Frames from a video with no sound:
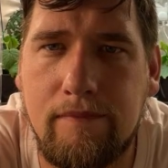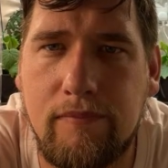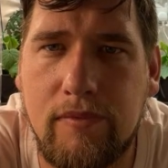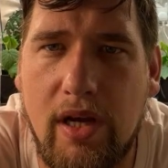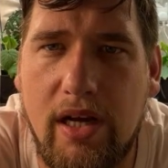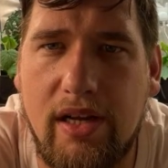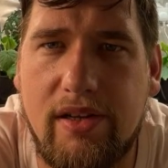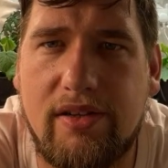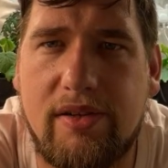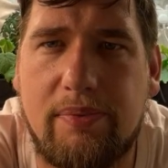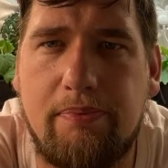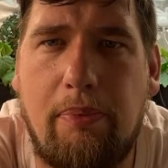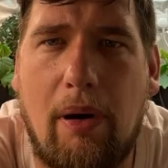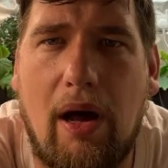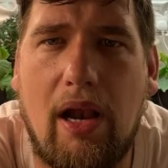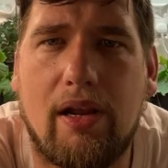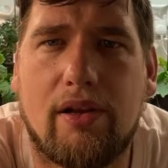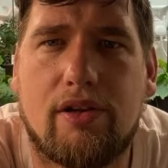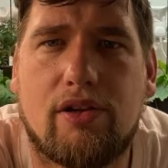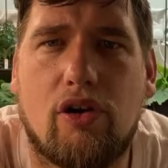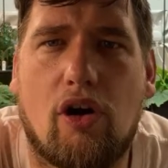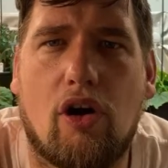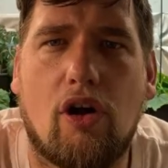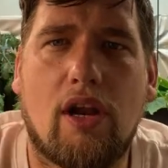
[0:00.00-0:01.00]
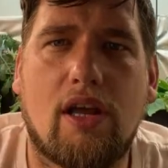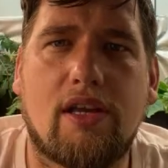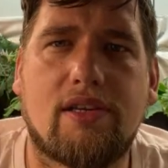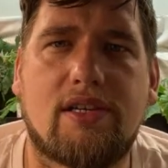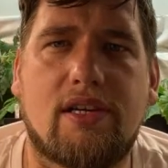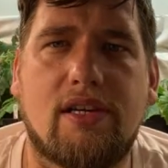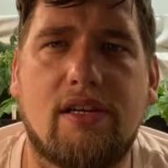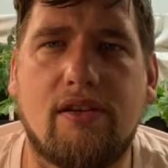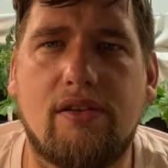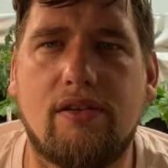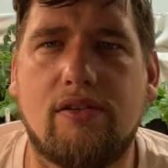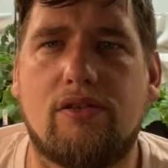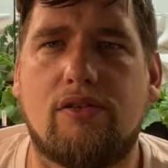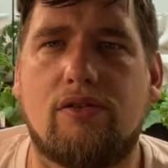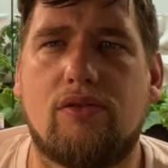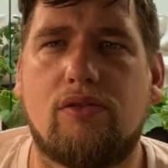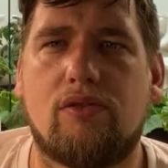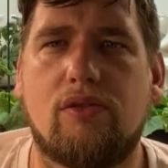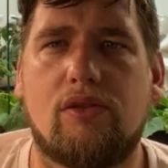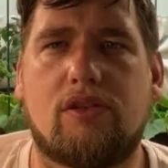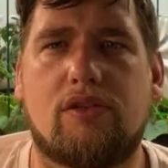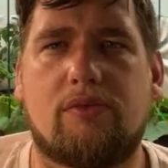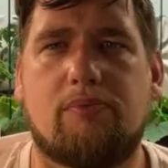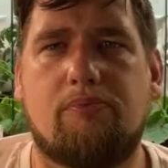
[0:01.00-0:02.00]
It's pallet collars.
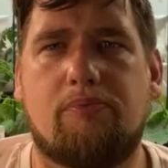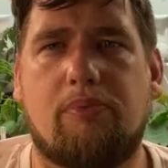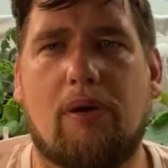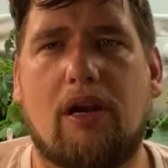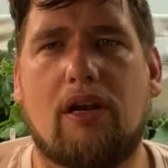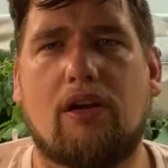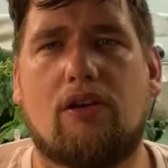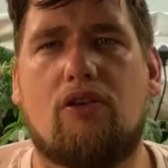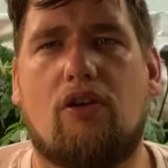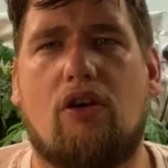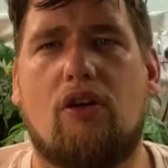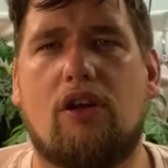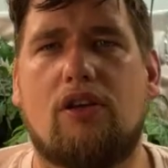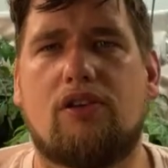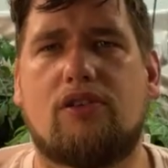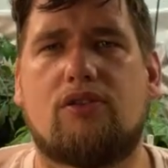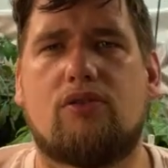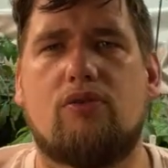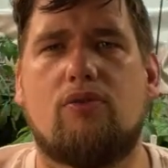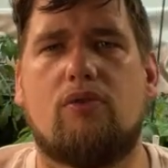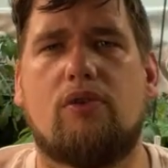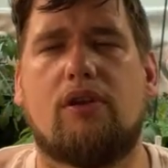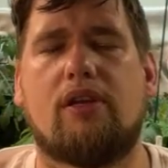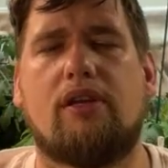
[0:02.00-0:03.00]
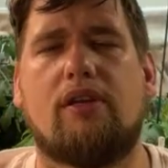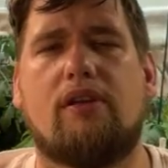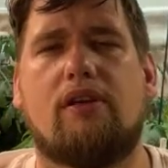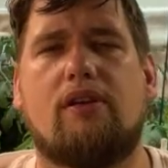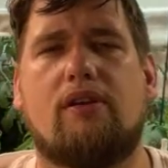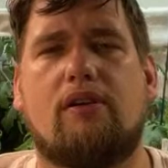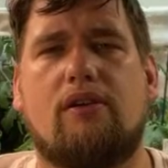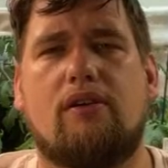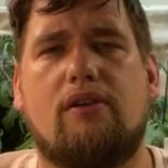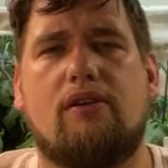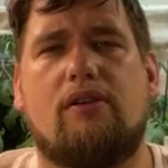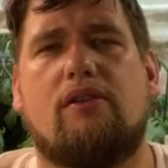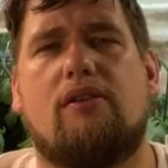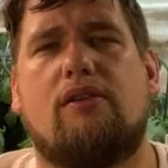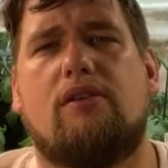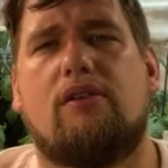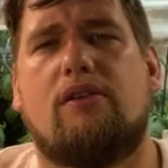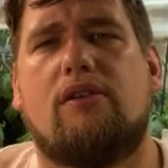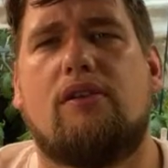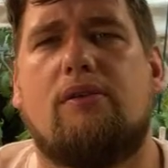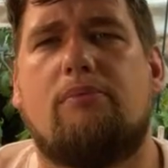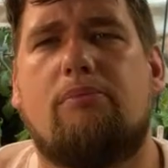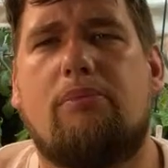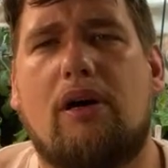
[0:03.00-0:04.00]
It's pallet collars, Tony.
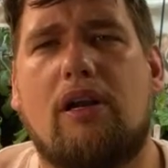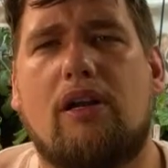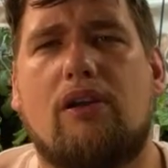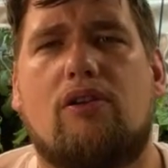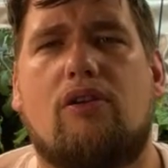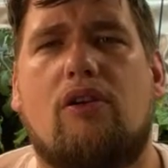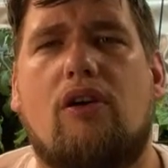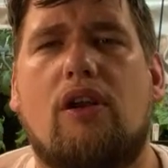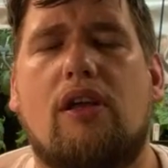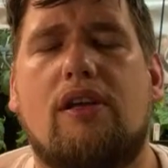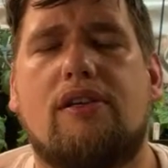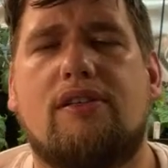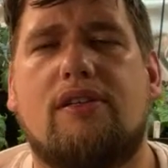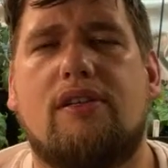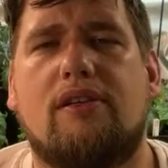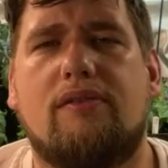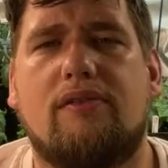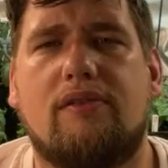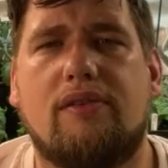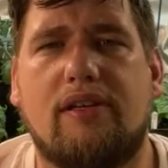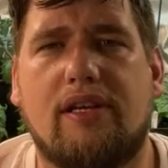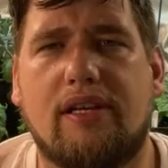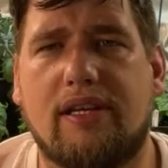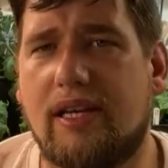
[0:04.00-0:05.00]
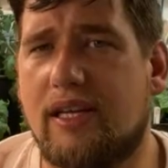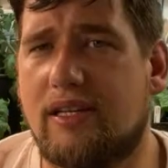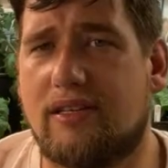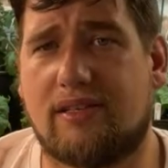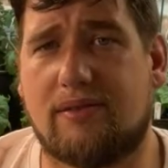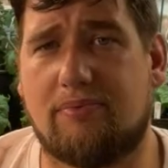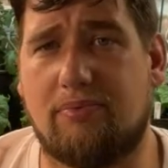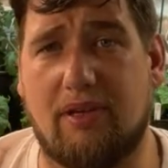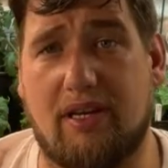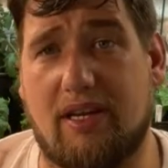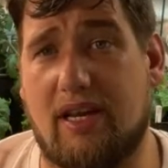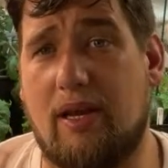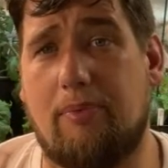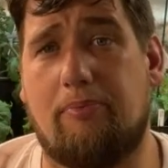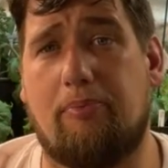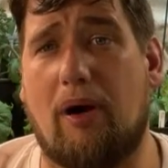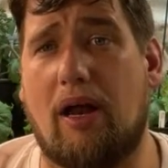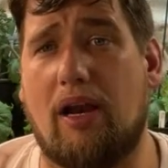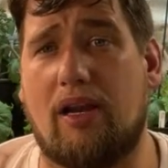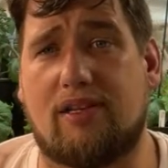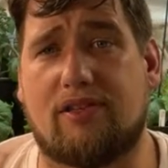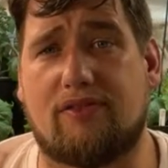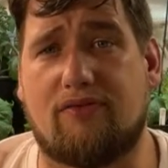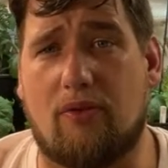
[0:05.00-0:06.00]
Pallet collars. You can get
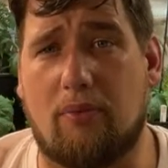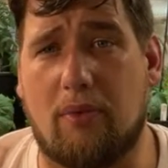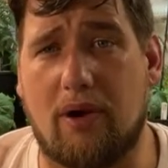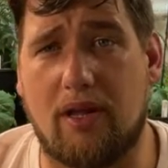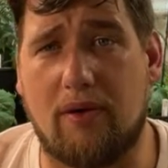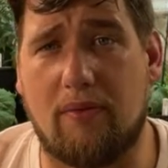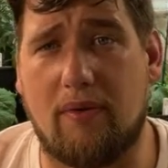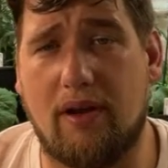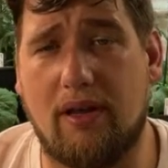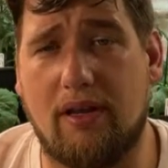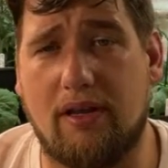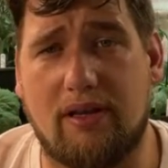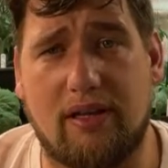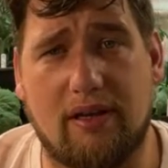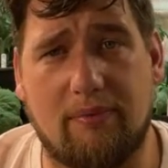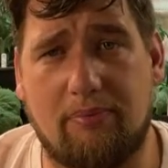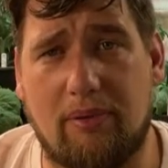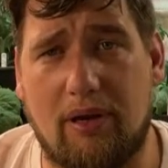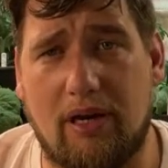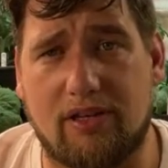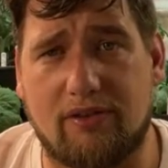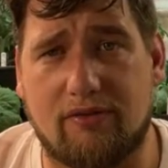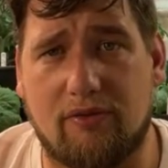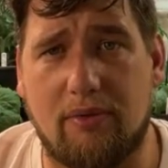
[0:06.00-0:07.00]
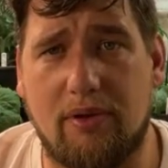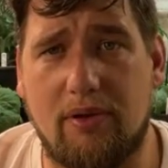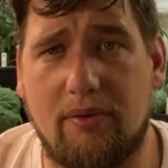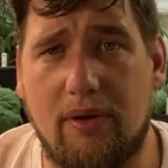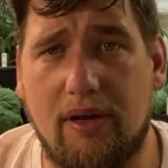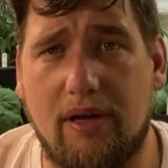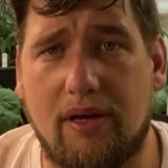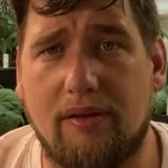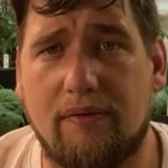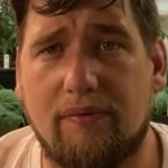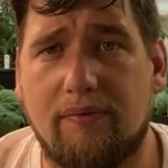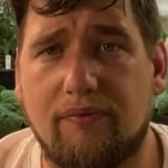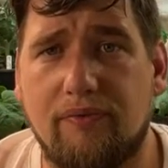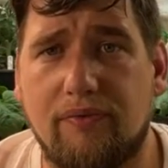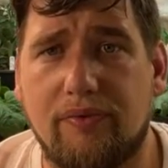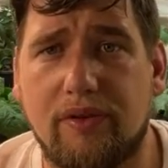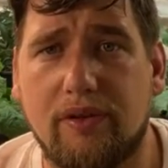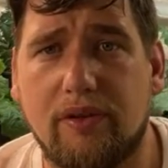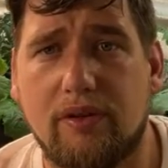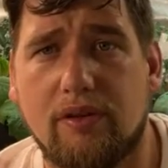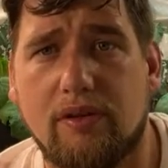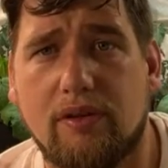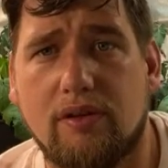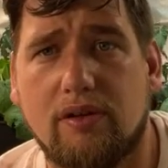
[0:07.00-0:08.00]
pallets from anywhere. You can get pallets from anywhere.
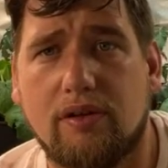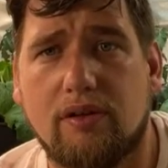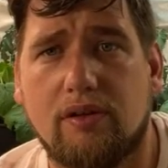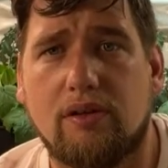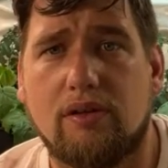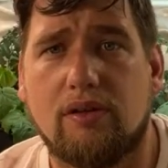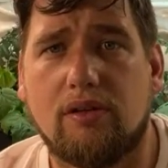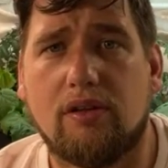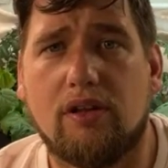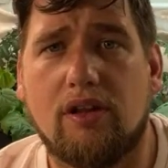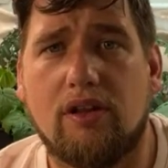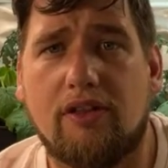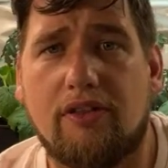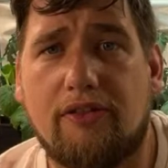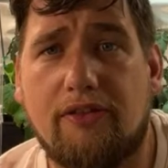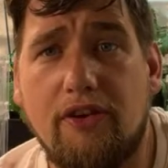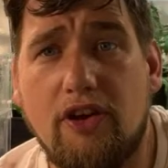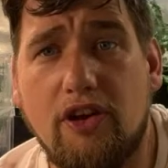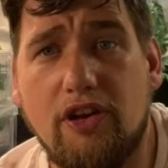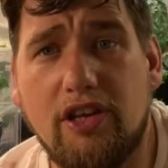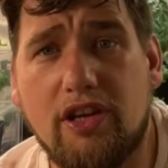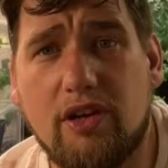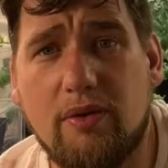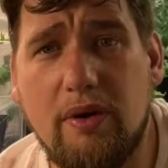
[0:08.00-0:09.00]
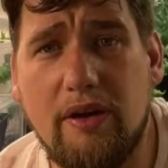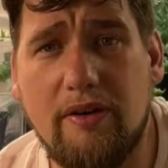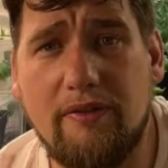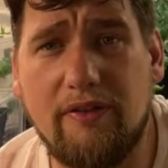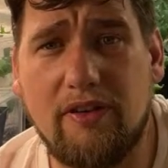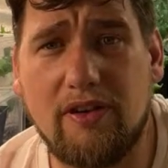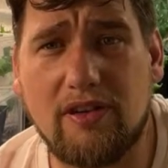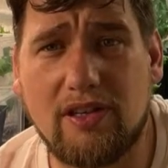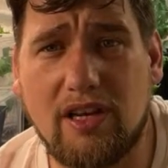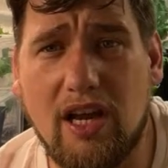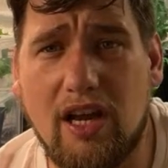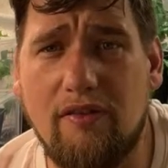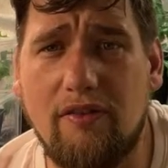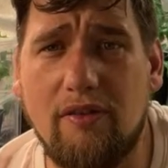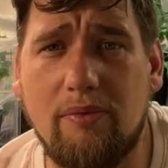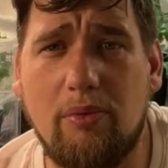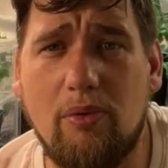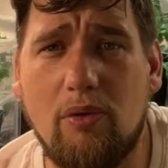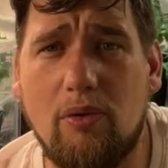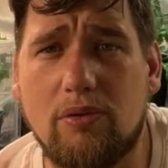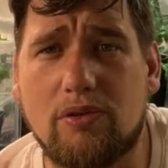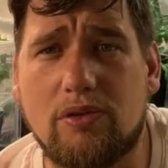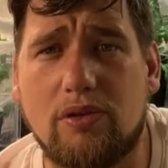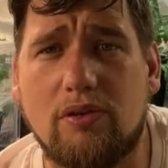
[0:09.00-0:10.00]
30 quid for scather
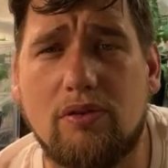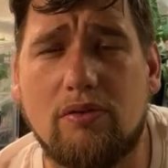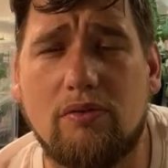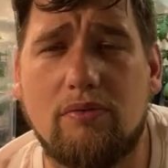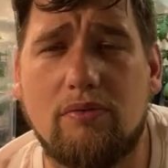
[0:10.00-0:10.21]
boards.